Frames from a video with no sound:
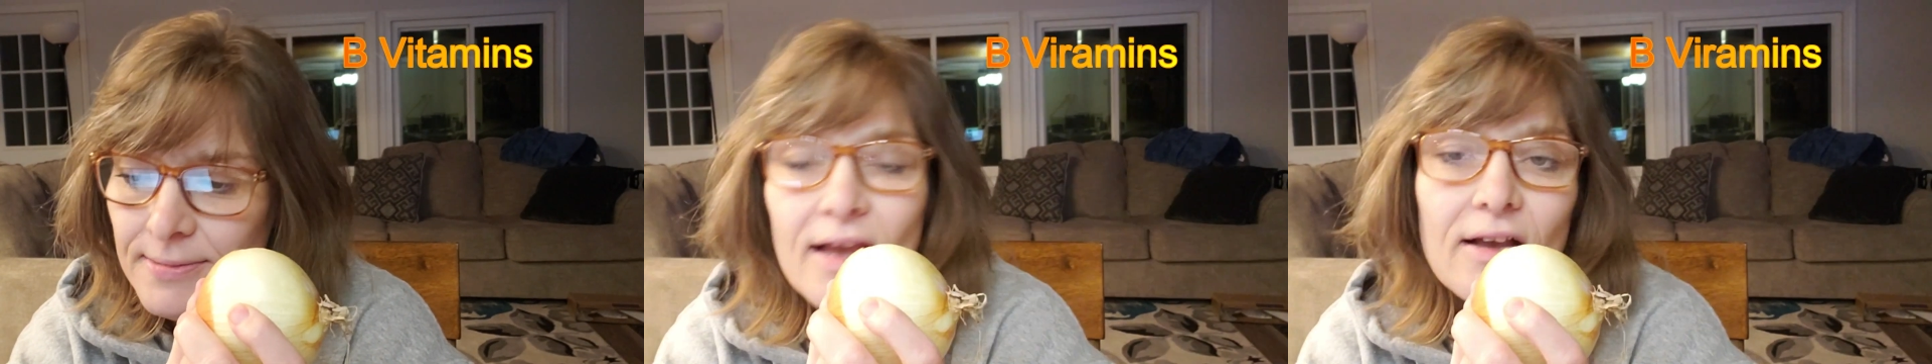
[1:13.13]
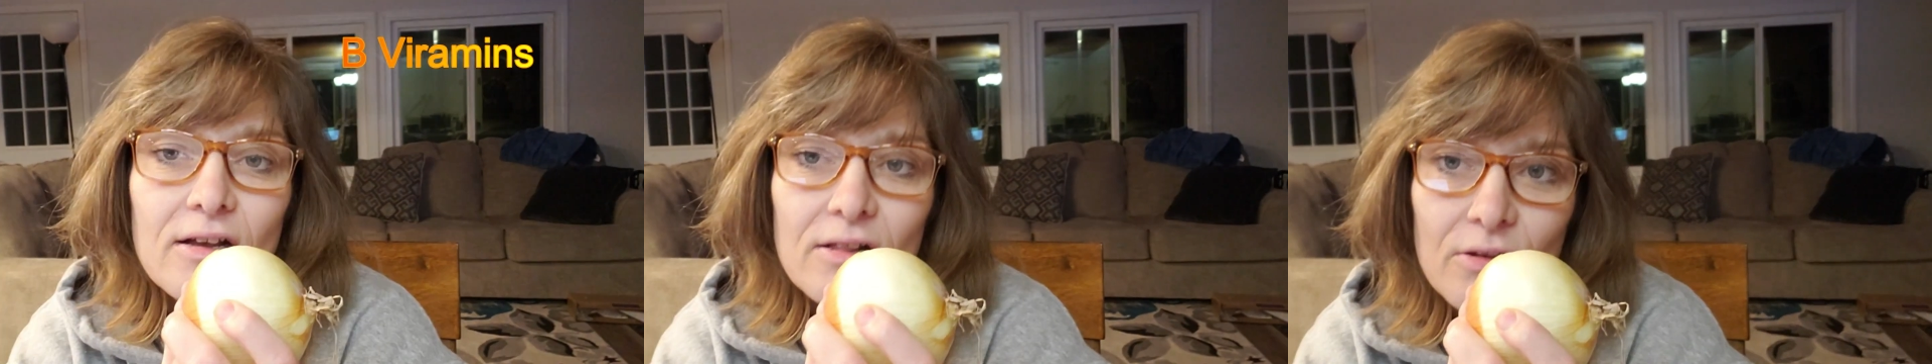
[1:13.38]

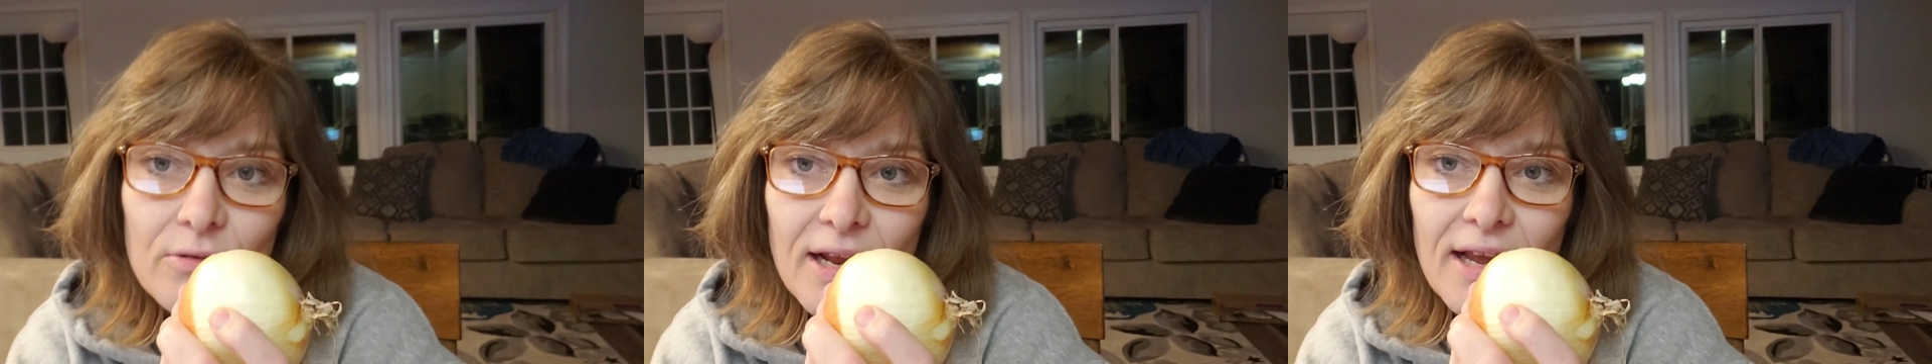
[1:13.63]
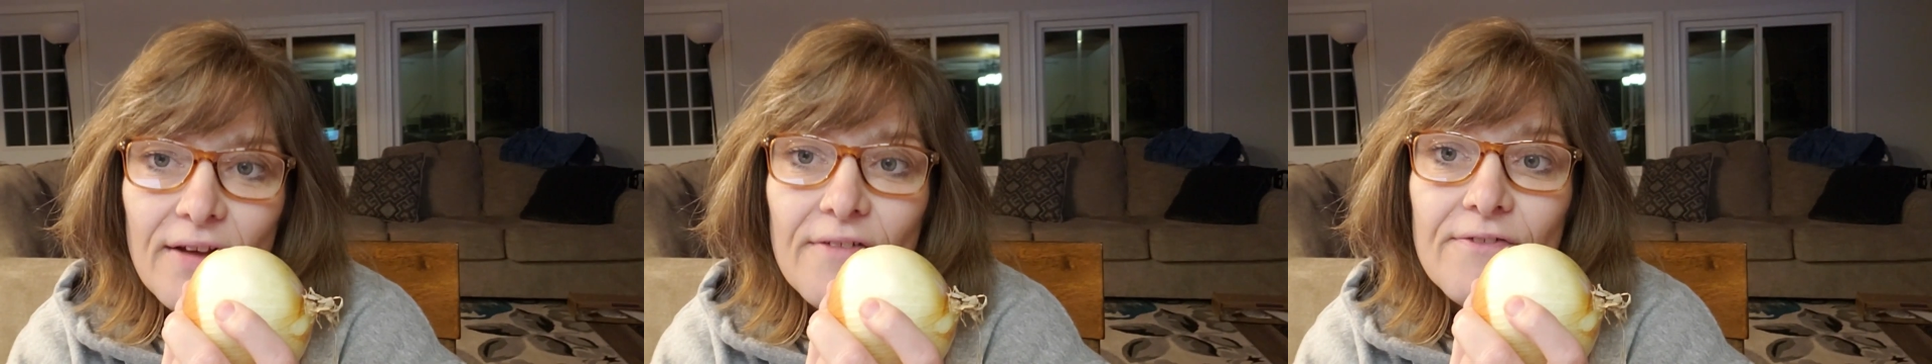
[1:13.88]

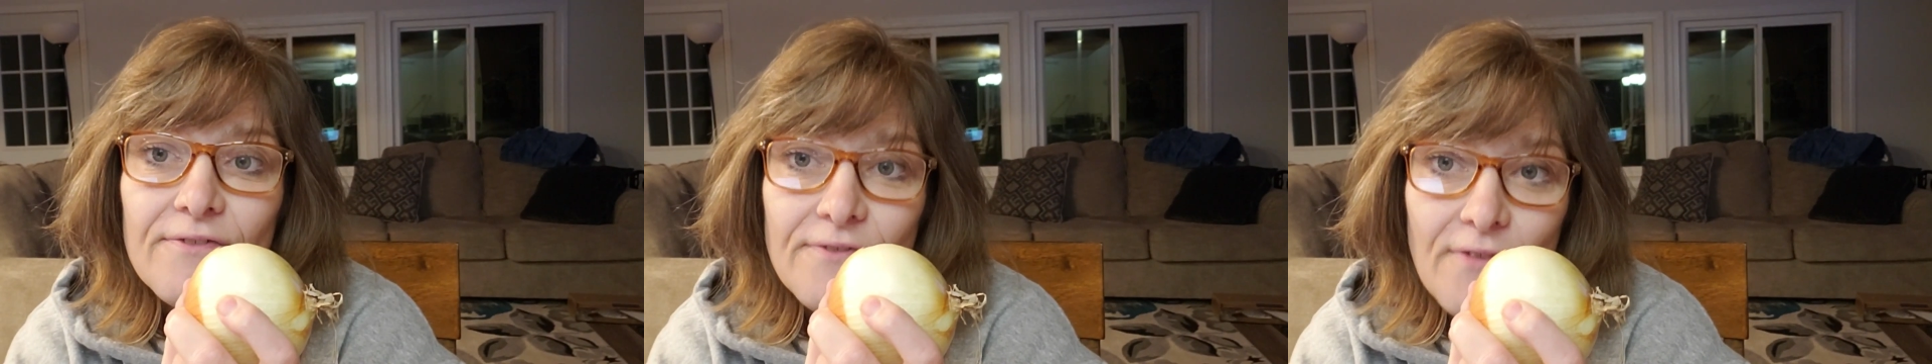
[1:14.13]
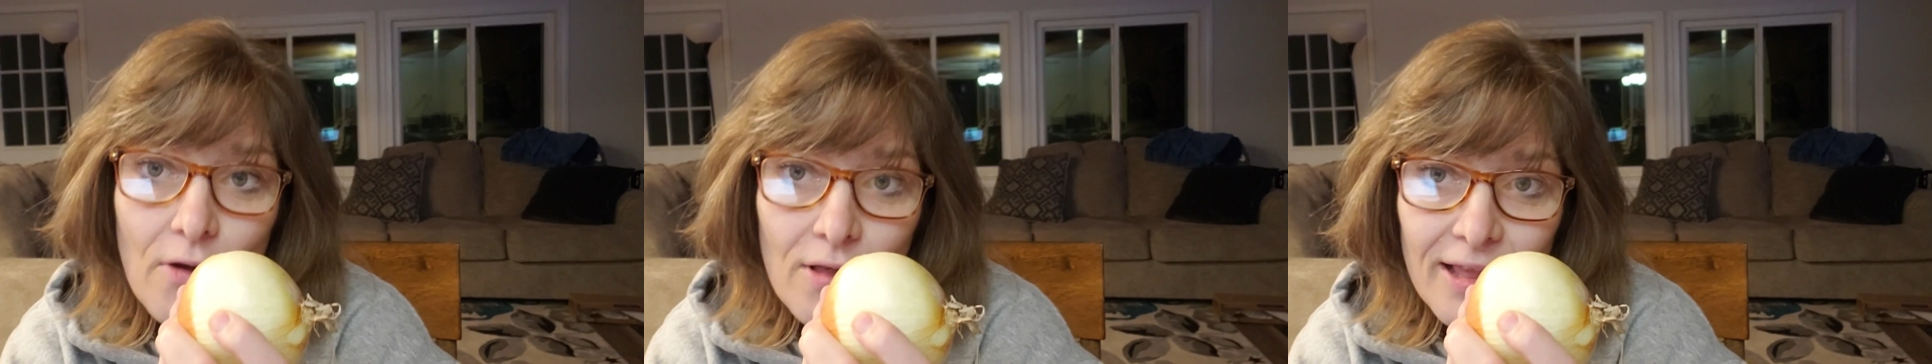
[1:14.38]
including
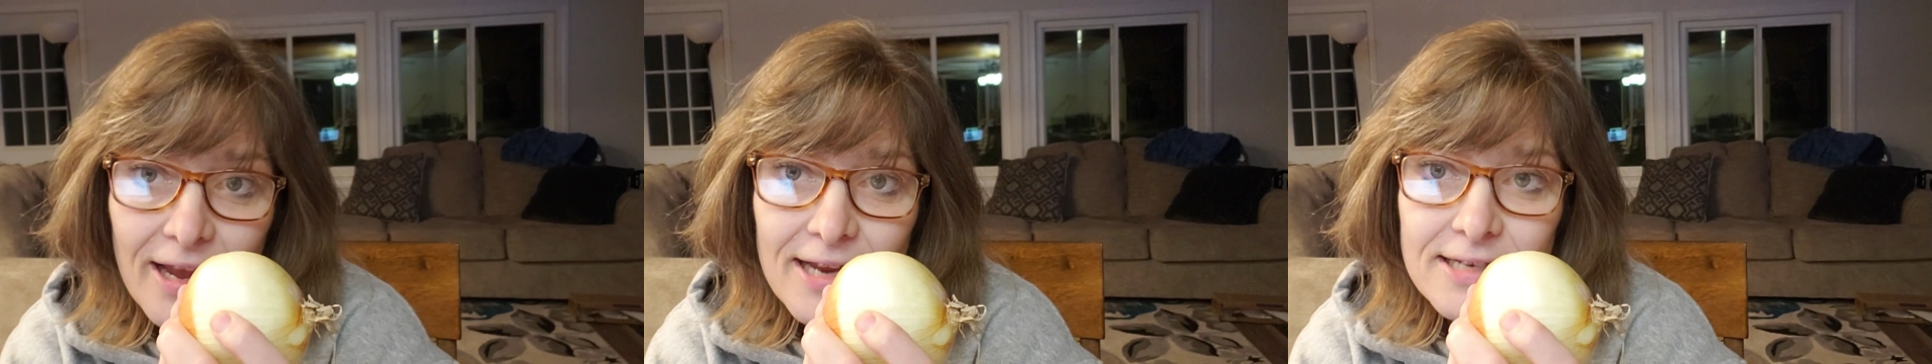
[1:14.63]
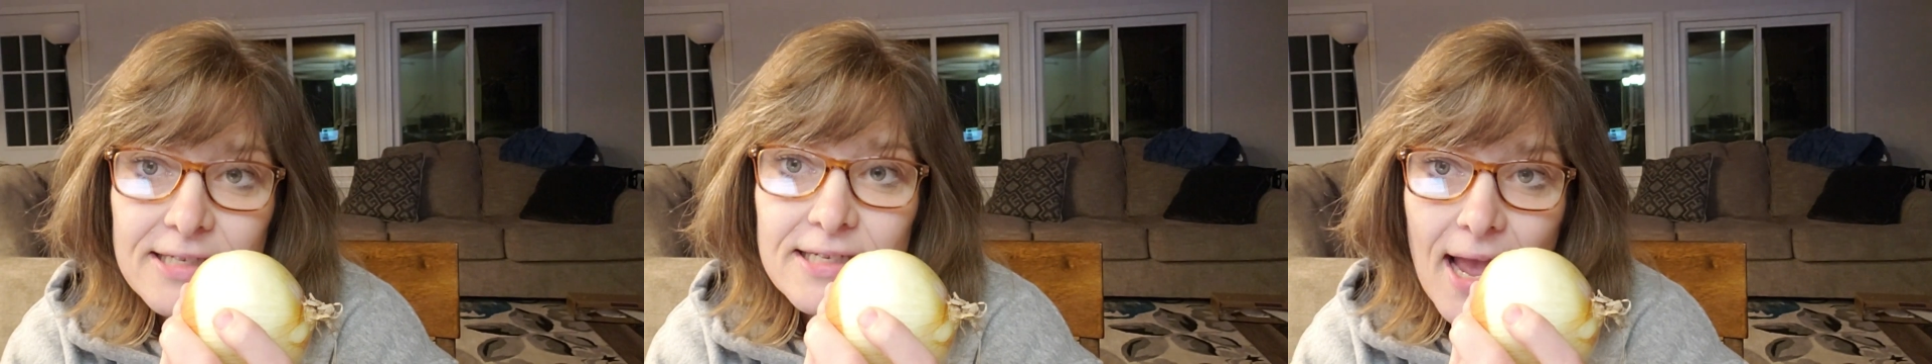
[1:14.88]

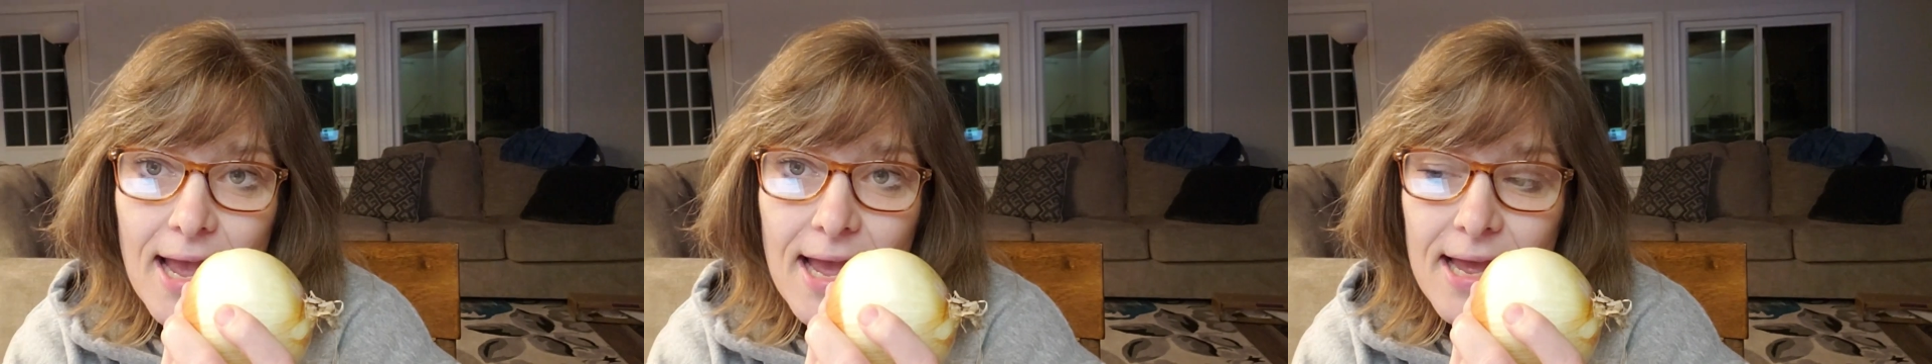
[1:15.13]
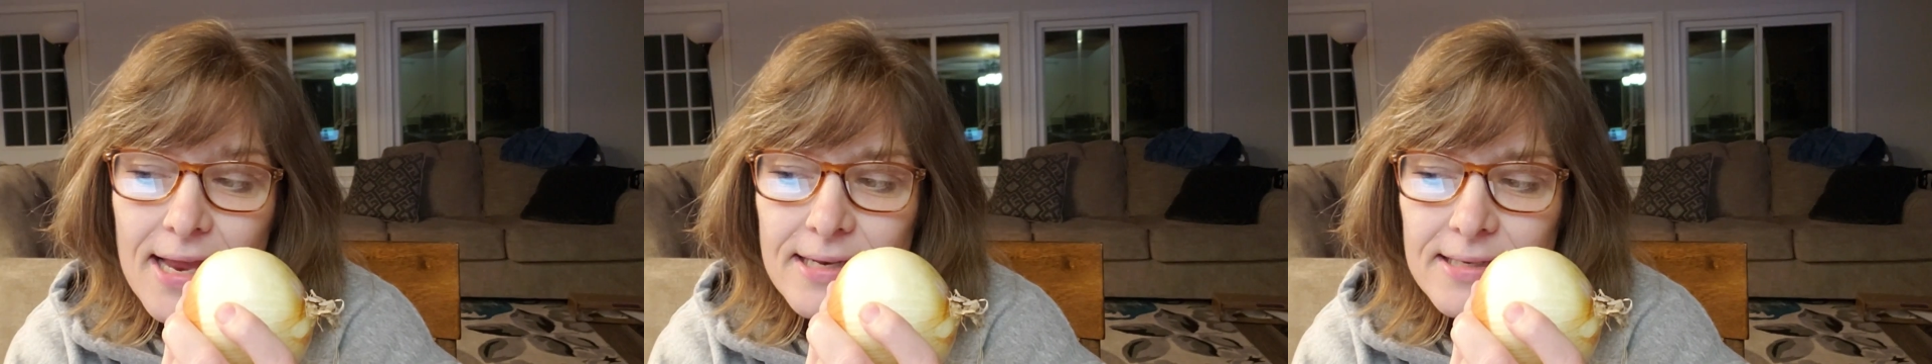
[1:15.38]
folate
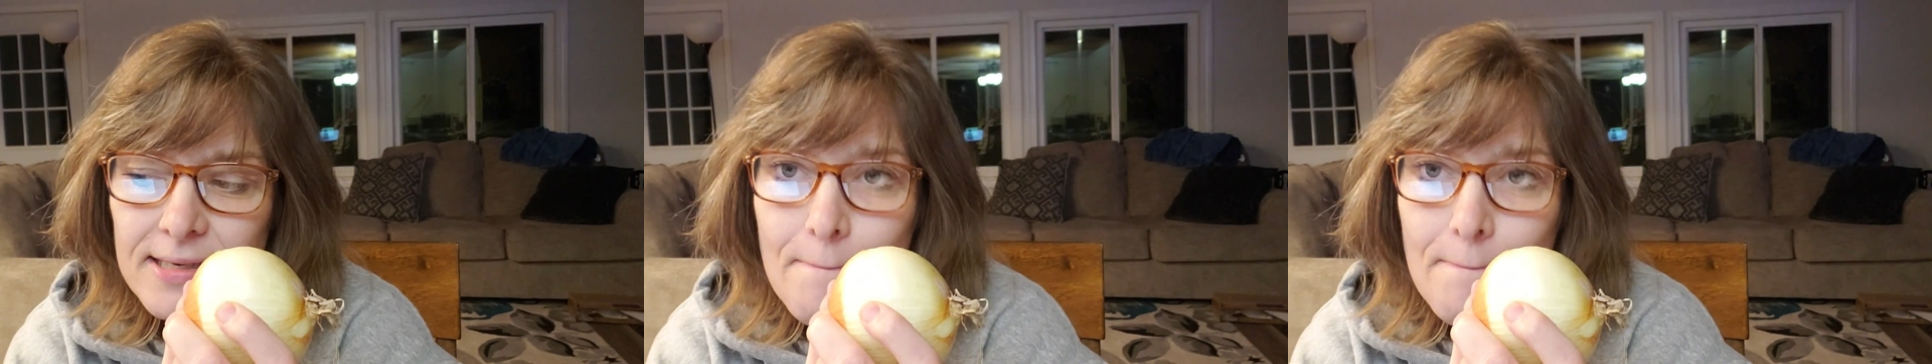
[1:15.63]
and